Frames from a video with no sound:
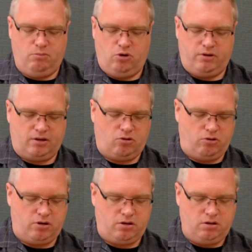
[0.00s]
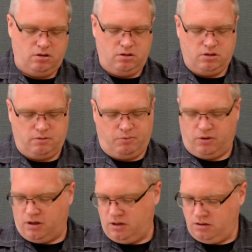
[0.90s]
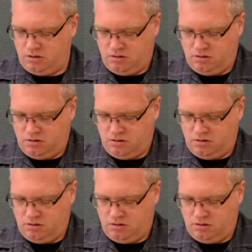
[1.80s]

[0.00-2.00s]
more in the corner to put on.